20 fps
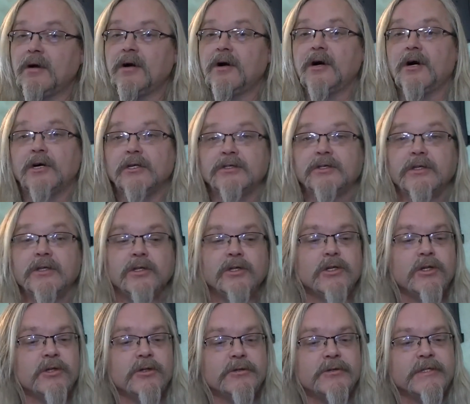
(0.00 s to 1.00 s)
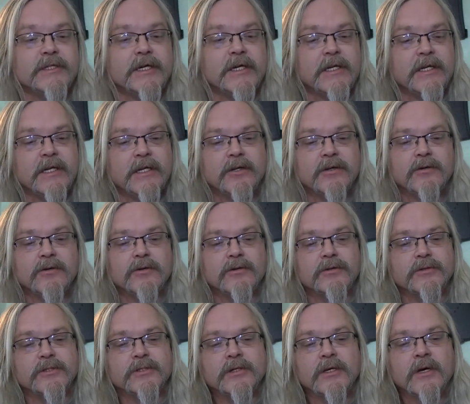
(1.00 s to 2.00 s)
On to the news, E&E
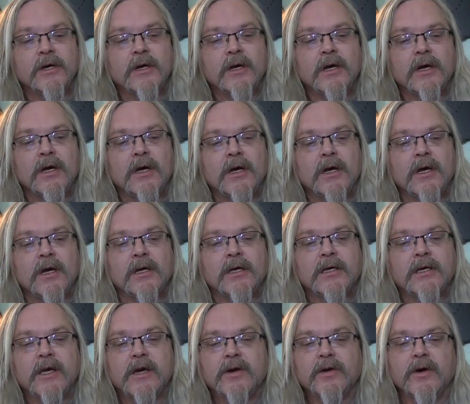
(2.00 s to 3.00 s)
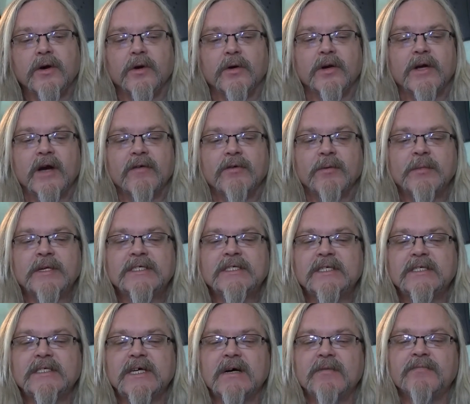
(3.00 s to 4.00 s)
News. Kyoto, government to
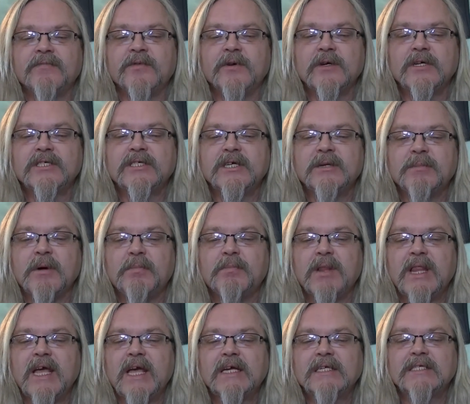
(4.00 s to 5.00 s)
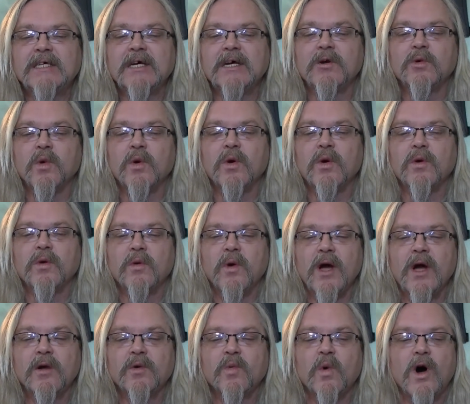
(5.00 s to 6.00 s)
dump Fukushima plant
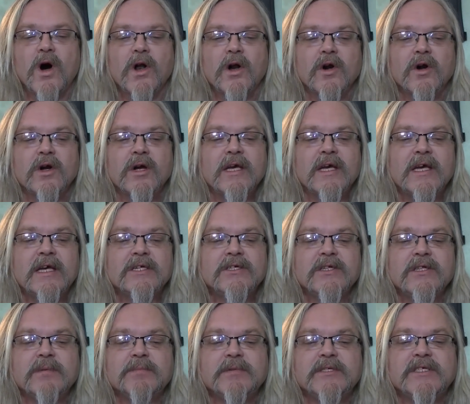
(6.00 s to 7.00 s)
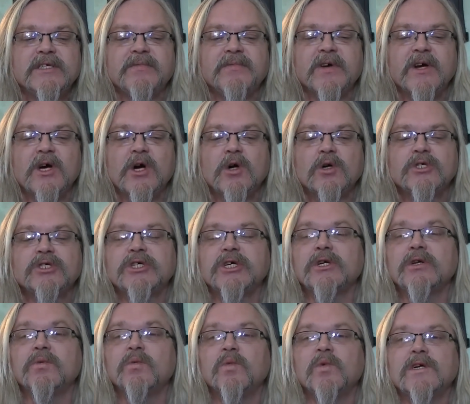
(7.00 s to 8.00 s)
groundwater into the Pacific
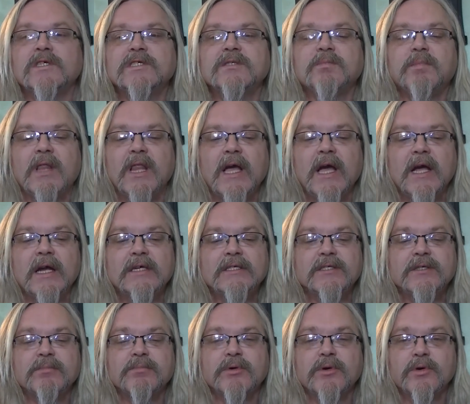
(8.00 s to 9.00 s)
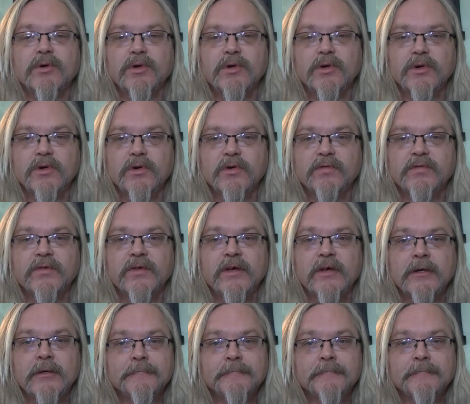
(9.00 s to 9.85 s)
Ocean once plan is approved.